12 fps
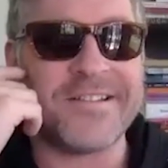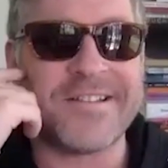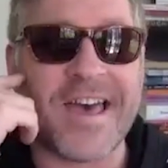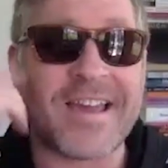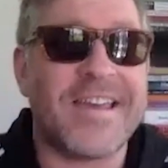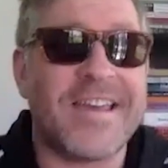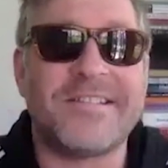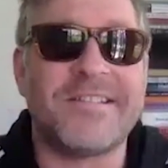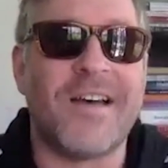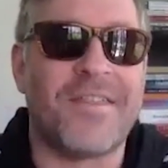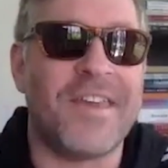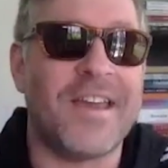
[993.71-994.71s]
So that guy gets
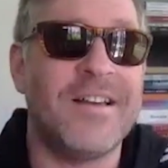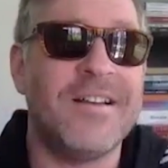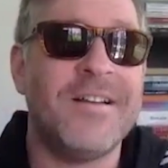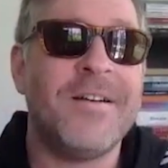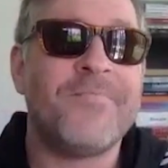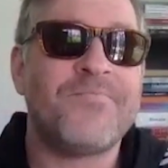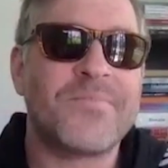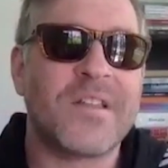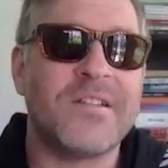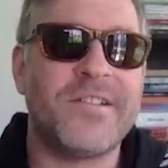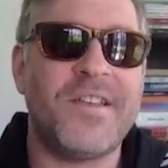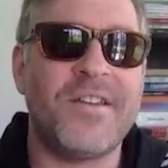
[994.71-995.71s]
nothing.
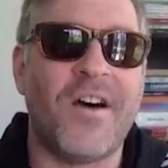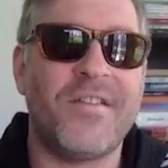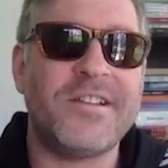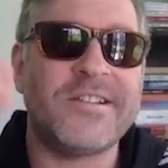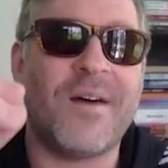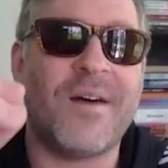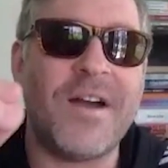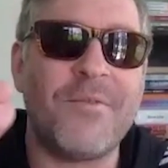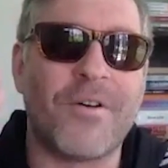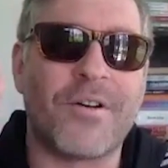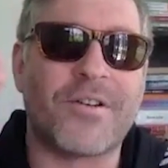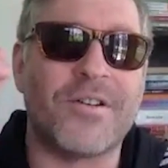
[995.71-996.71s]
So then all the Subway
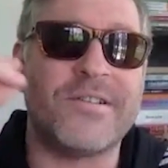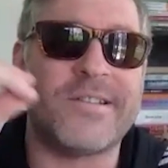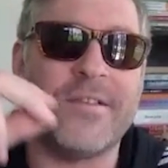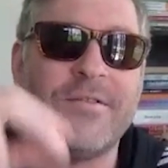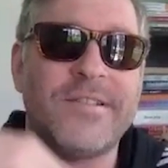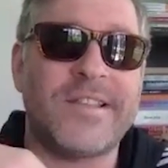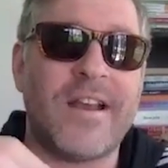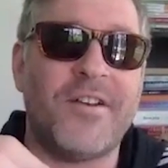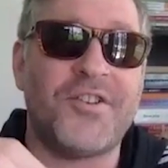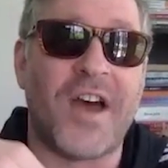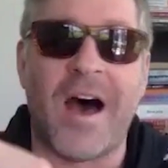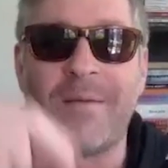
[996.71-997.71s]
workers lose their
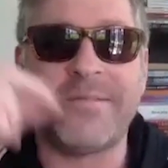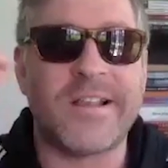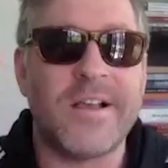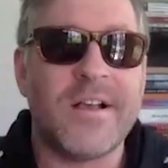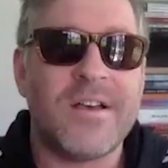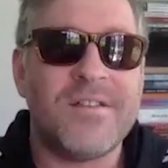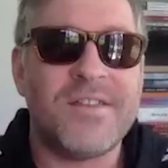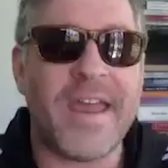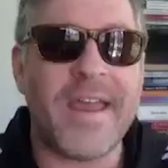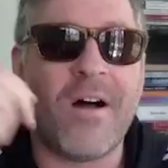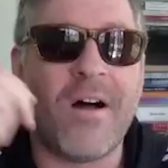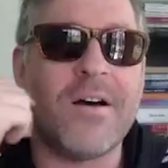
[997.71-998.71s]
jobs. They
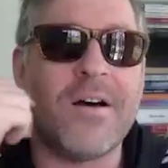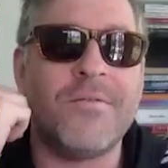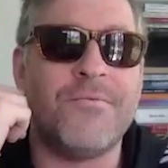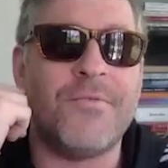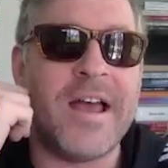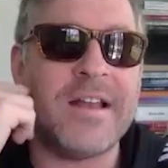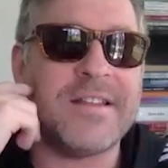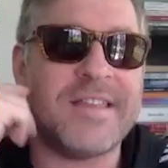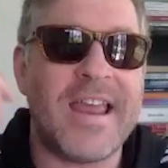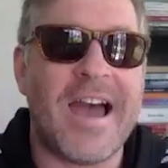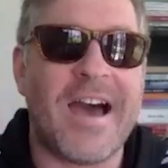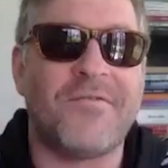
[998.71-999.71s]
all own rent.
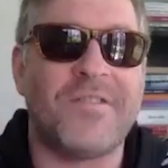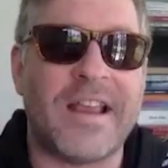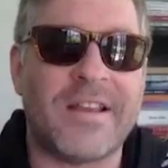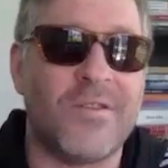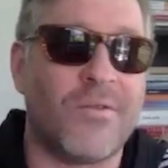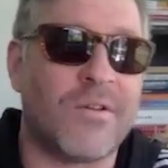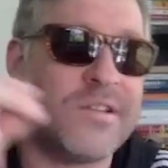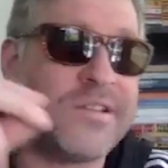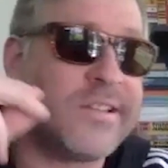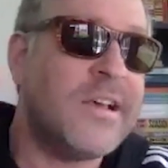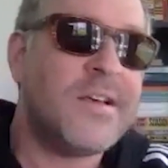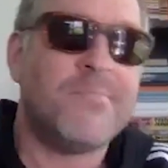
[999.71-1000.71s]
They have
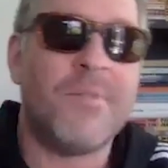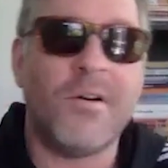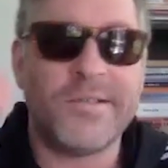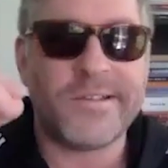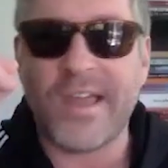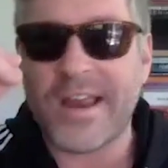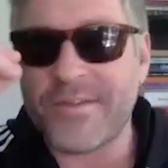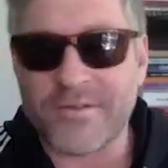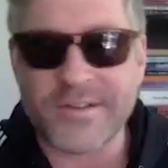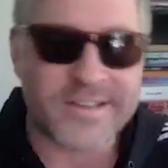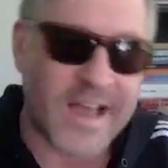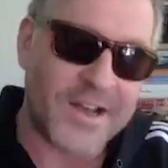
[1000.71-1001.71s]
landlords. Most
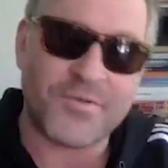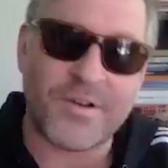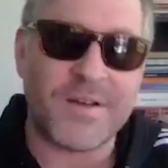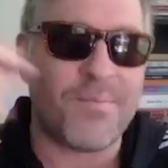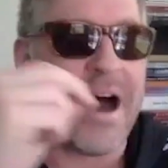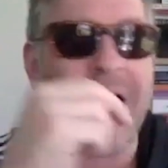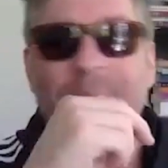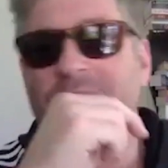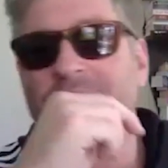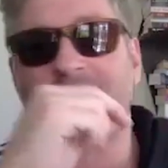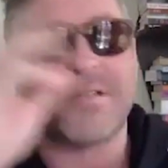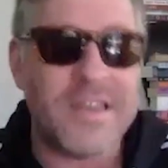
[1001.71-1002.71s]
landlords, contrary to
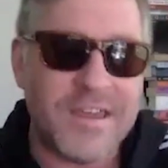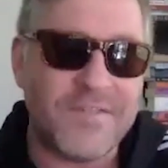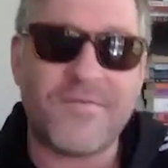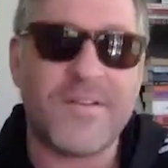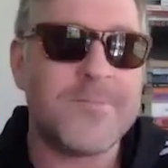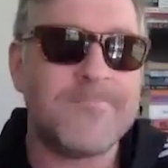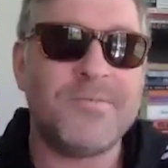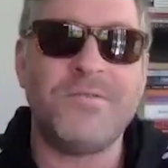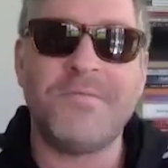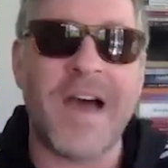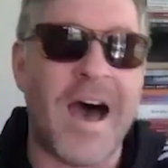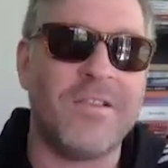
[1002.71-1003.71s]
popular belief, do
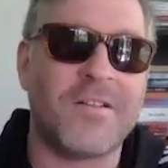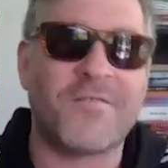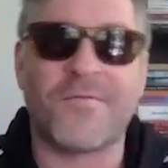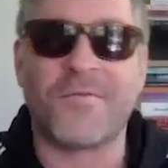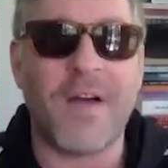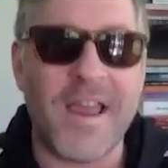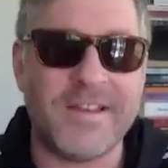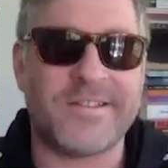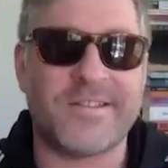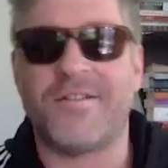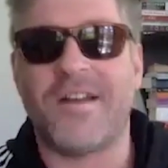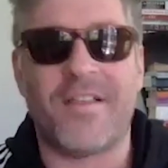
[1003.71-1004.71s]
not look for ways.
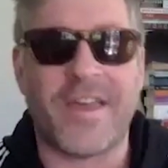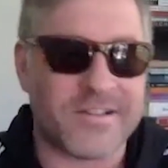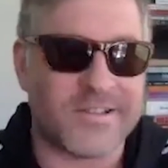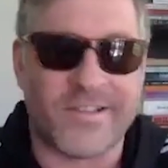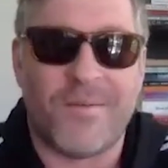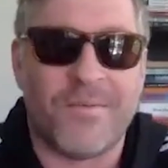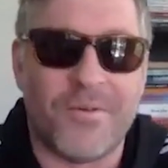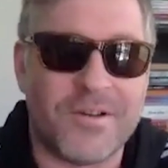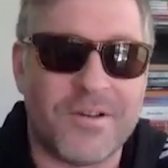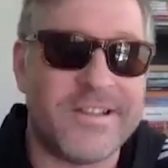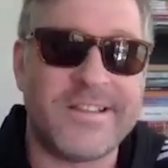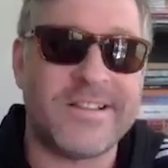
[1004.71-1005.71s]
They're not like
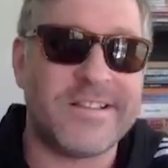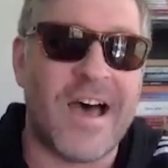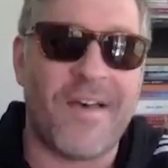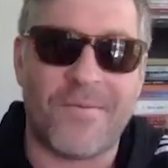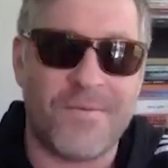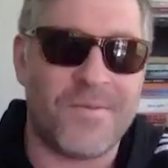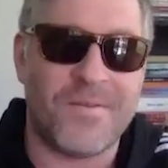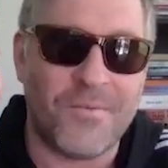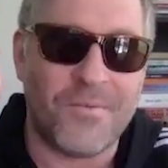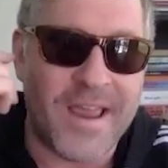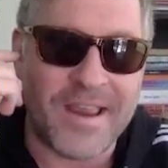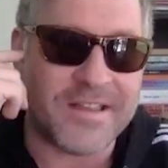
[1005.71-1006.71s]
slumlords. This is not the
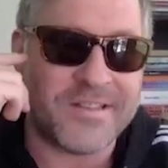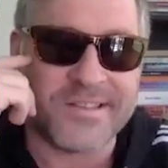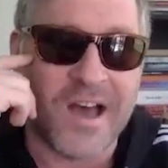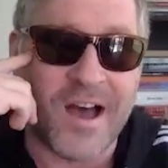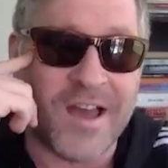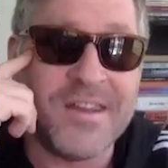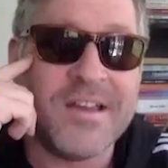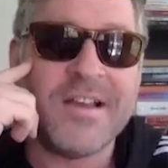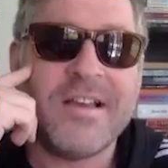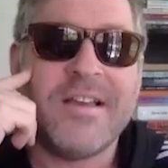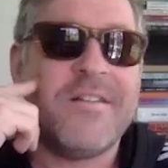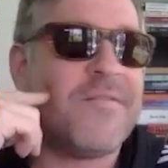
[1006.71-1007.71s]
way it's done
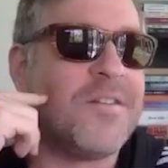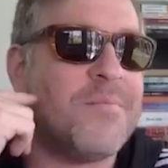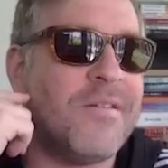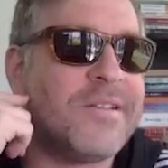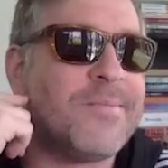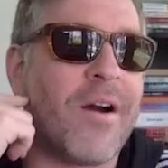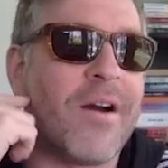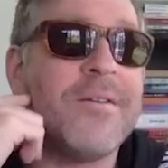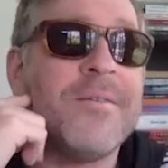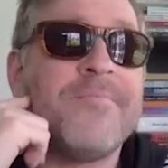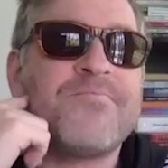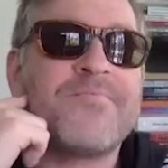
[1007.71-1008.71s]
for the most part.
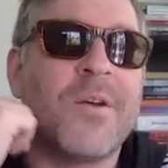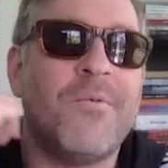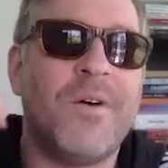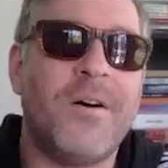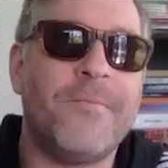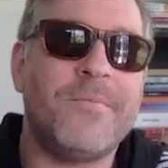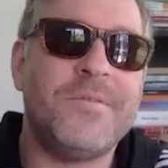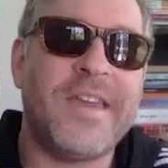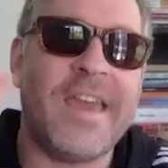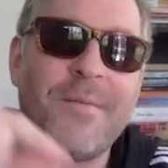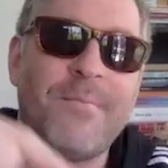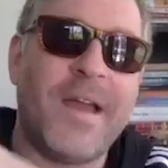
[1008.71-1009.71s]
Well, you
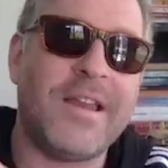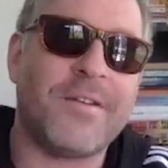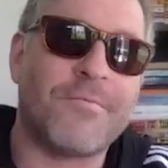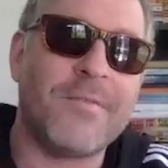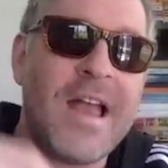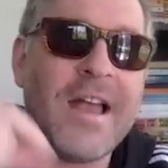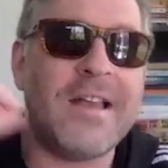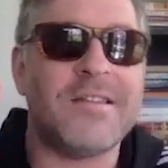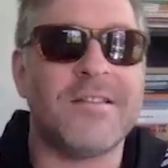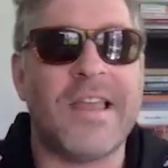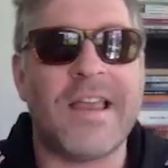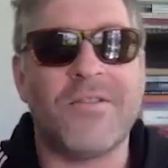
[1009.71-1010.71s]
can't pay your rent.
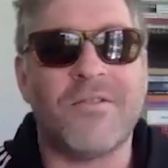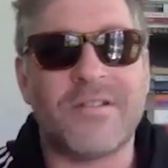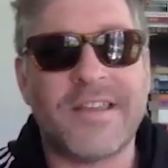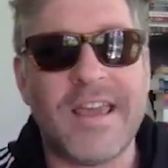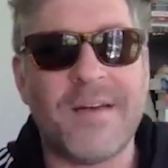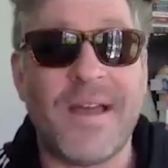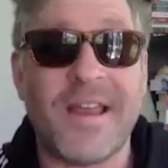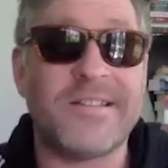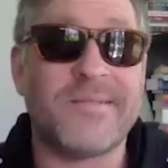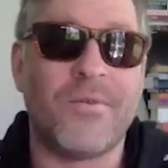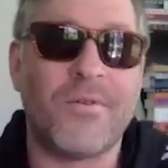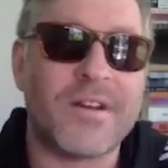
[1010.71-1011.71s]
The landlord can't pay
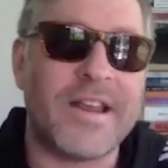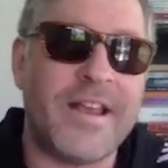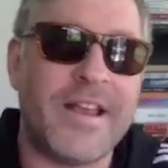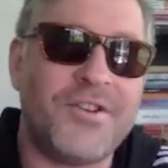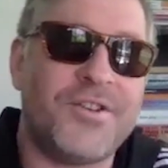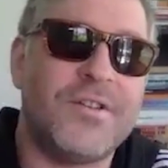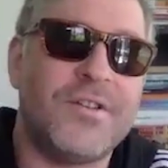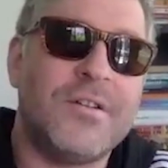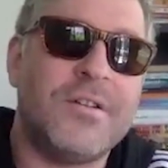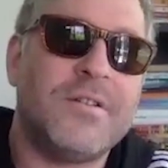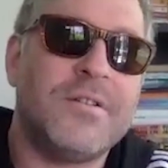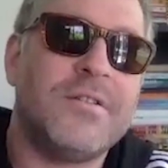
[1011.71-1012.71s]
his mortgage.
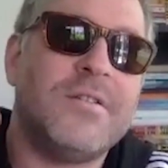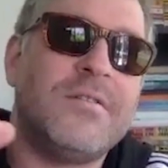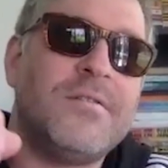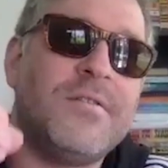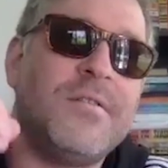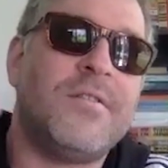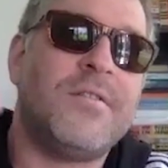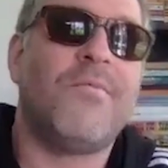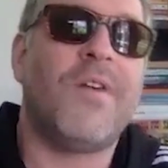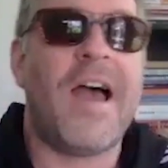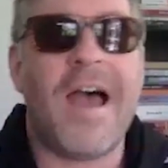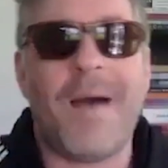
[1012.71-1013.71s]

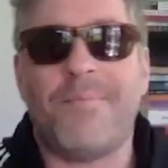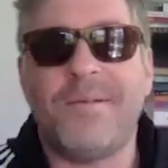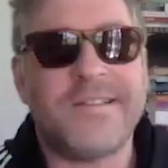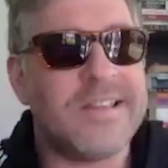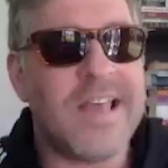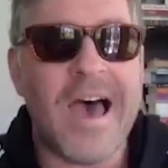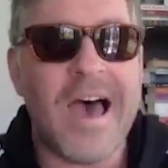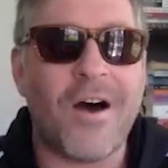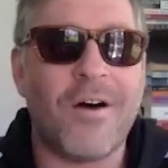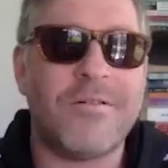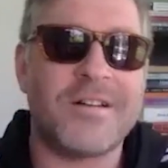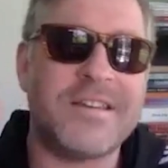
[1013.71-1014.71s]
What happens
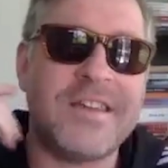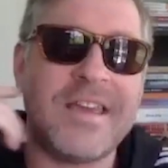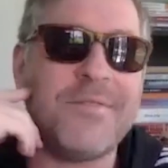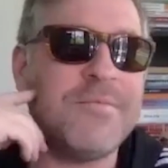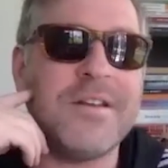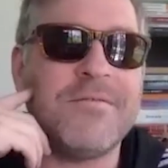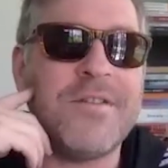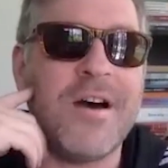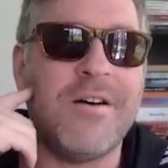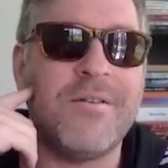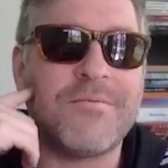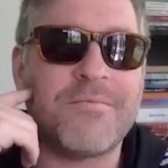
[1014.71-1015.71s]
now? Again, we don't
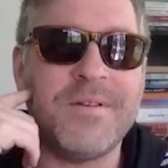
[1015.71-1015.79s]
know.